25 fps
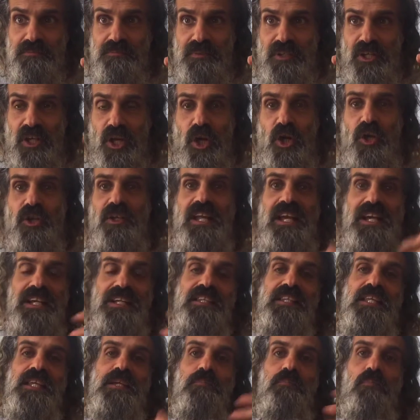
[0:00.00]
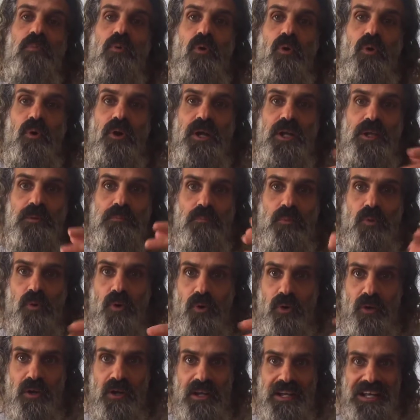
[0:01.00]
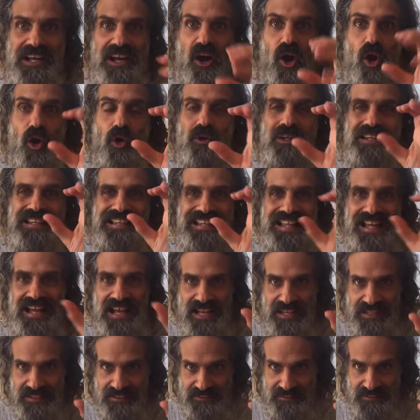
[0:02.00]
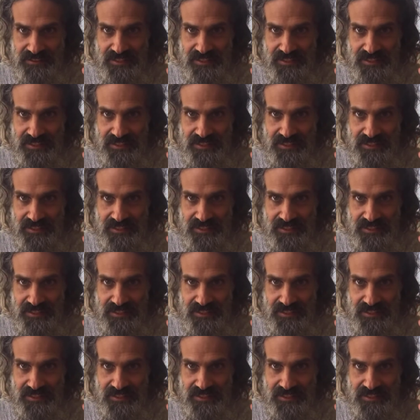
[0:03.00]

connecting more and more online,